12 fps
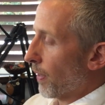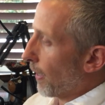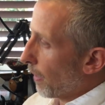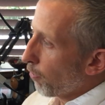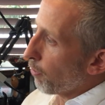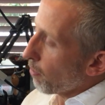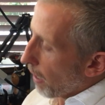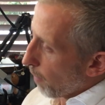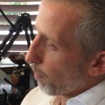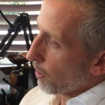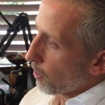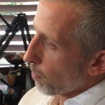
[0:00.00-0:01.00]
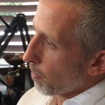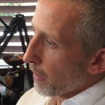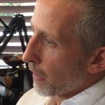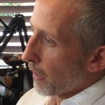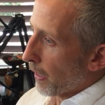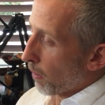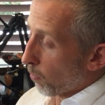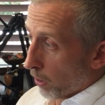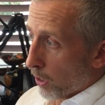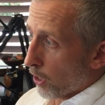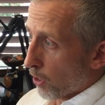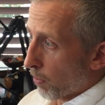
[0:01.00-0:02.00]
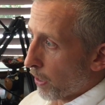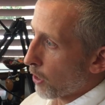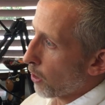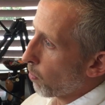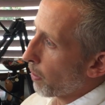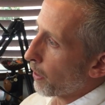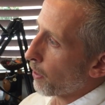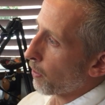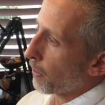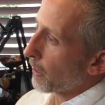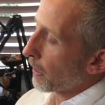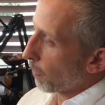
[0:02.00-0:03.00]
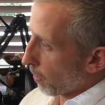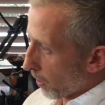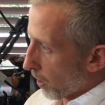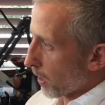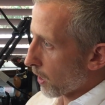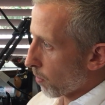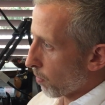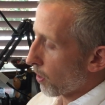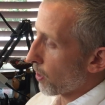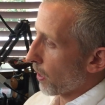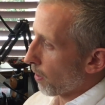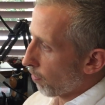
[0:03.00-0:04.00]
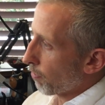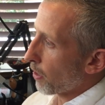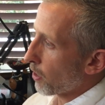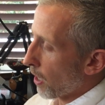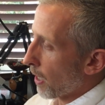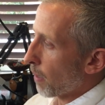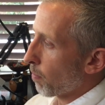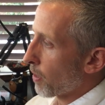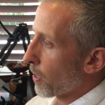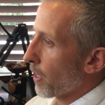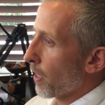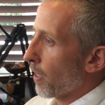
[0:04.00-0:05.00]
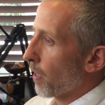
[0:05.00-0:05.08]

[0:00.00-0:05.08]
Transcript: If you happen to be in a work situation where you're dealing with customers, and oftentimes,